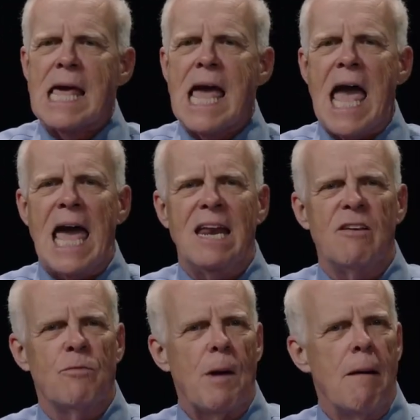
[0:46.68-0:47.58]
And
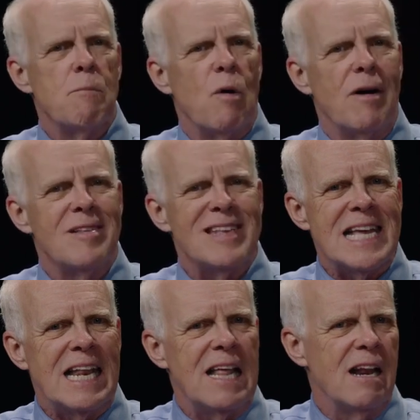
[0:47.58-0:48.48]
his problem was he
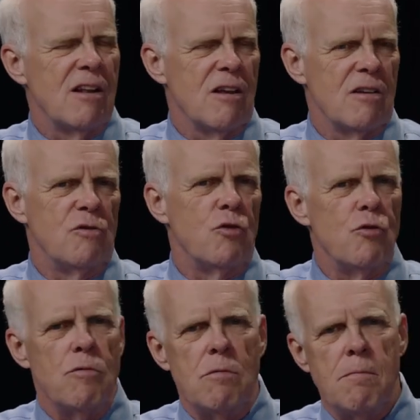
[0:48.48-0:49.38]
needed to
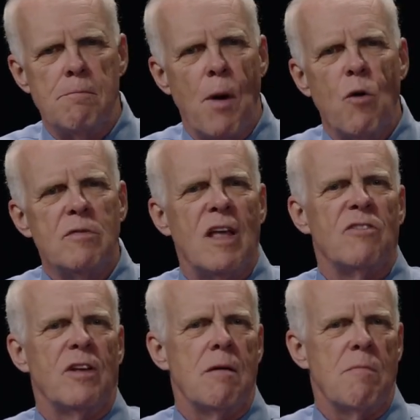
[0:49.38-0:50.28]
do bone
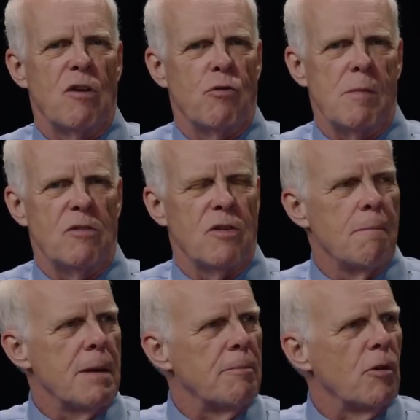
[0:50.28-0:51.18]
density measurements on
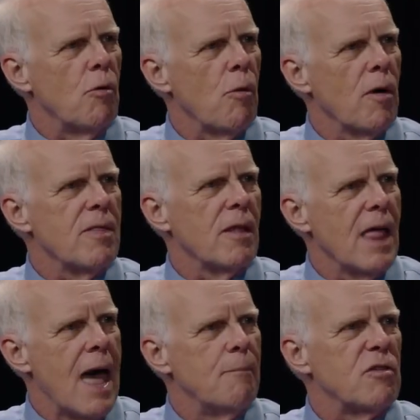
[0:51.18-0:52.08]
people who were in the
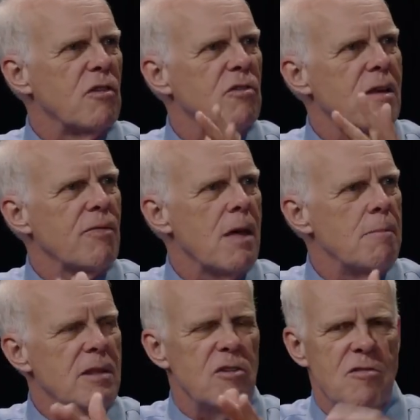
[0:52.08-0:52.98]
labs to see if they had
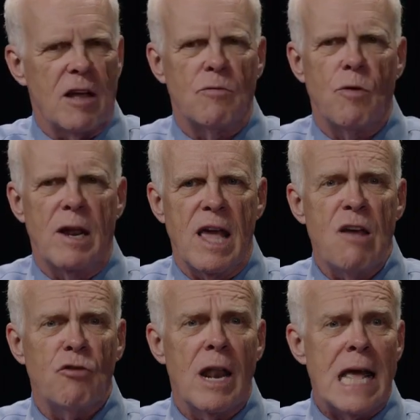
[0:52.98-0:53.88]
been detected
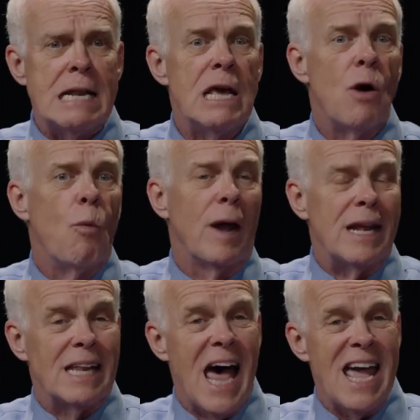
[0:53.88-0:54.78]
radiation. And what
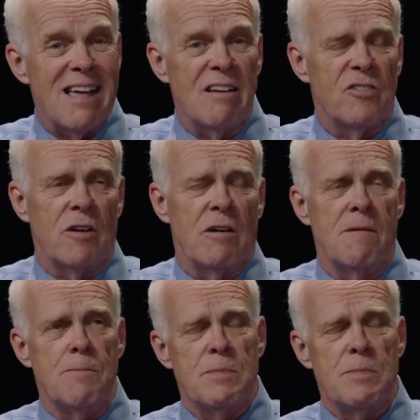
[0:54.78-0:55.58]
he'd like is a